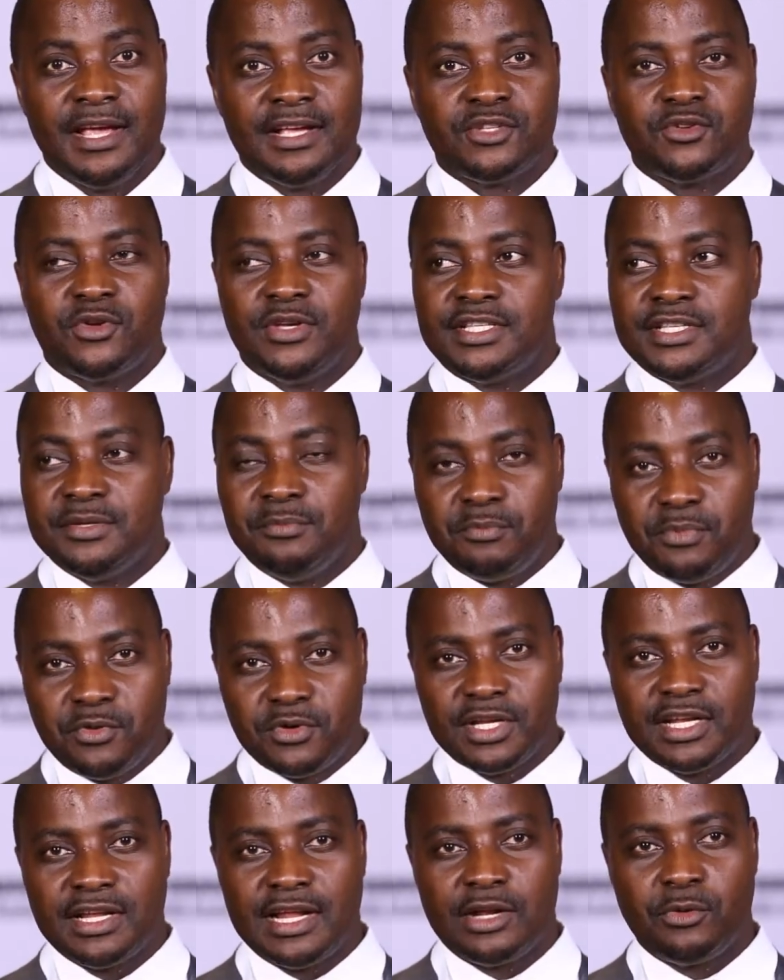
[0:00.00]
So it's
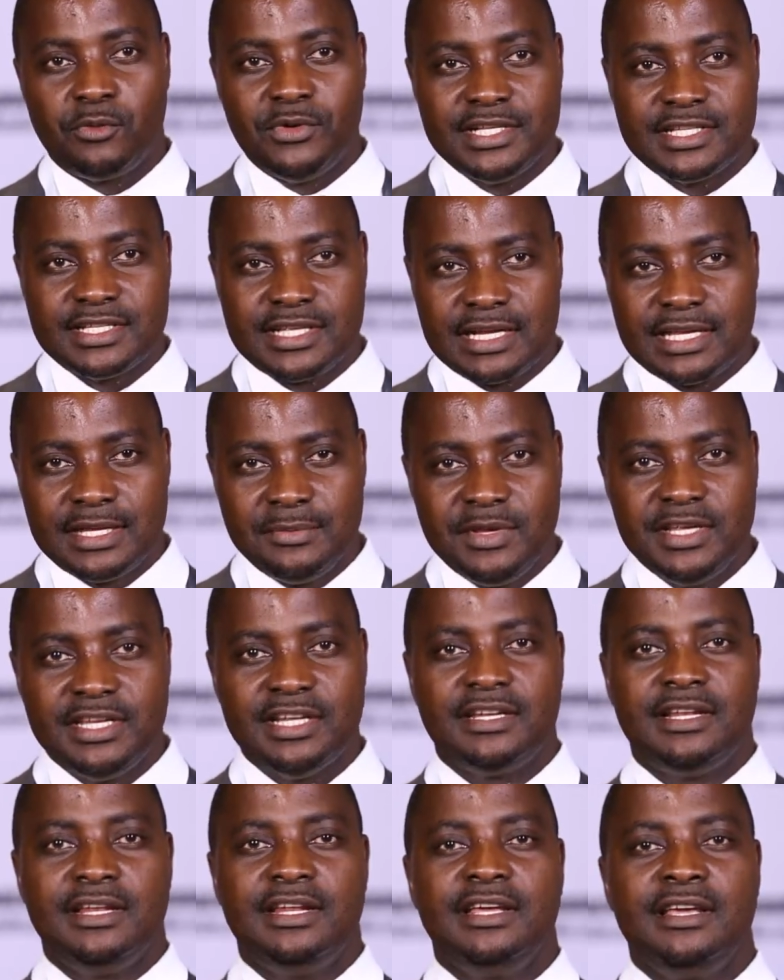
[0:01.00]
important that we start
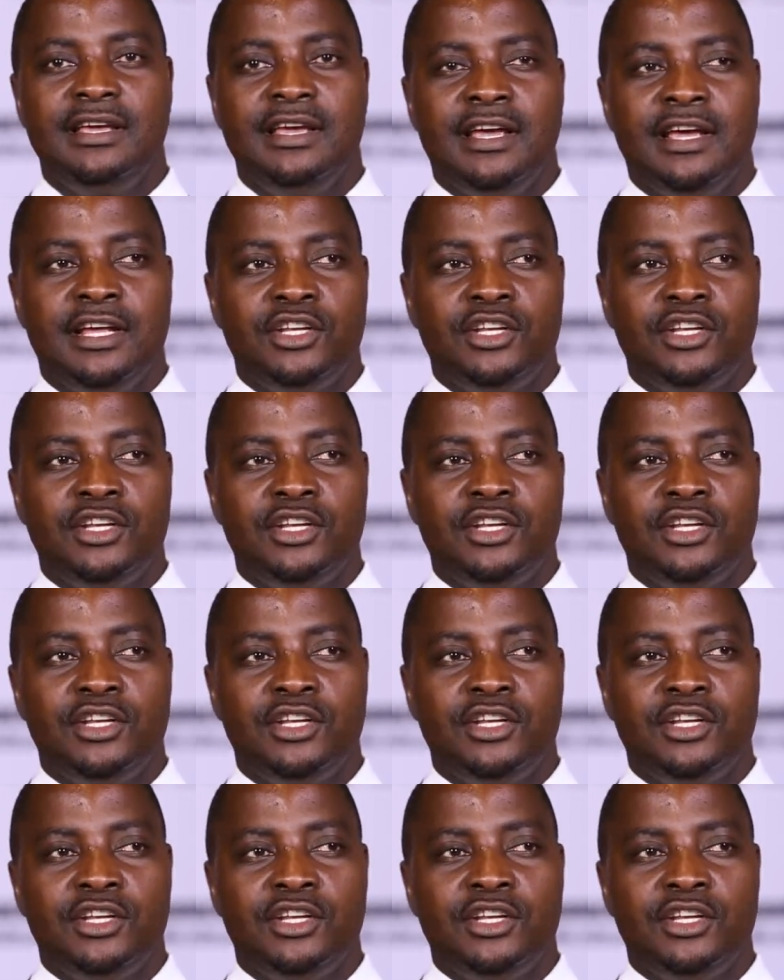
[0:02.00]
immediately